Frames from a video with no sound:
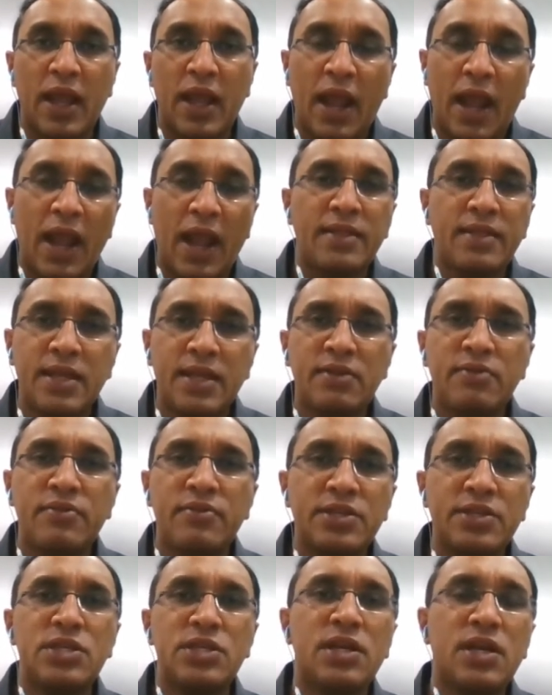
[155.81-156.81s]
and then
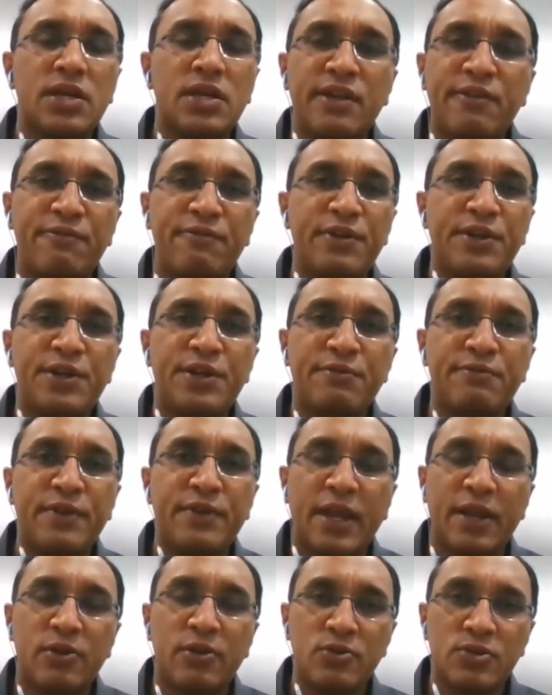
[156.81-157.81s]
reaching a definitive
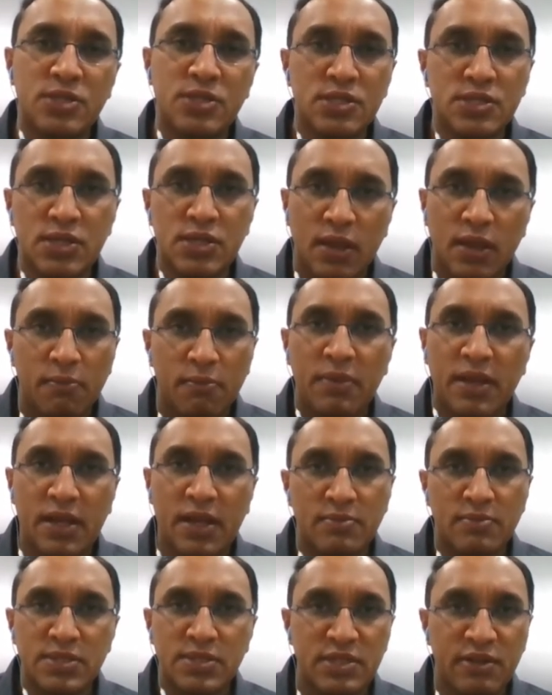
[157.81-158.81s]
diagnosis
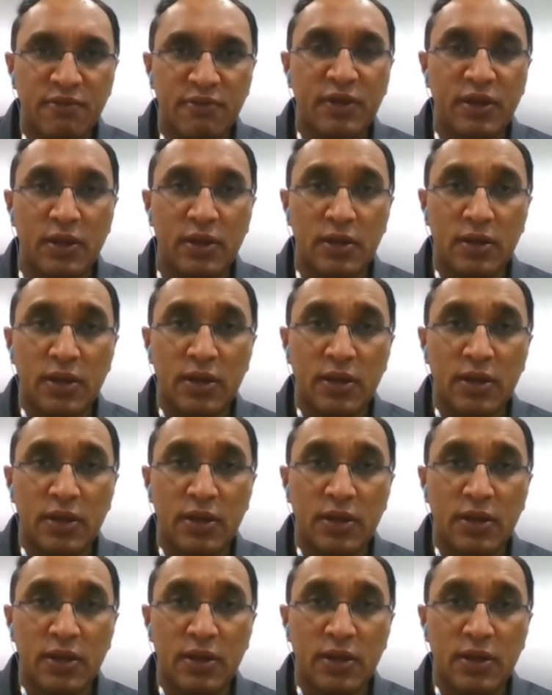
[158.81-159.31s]
becomes difficult.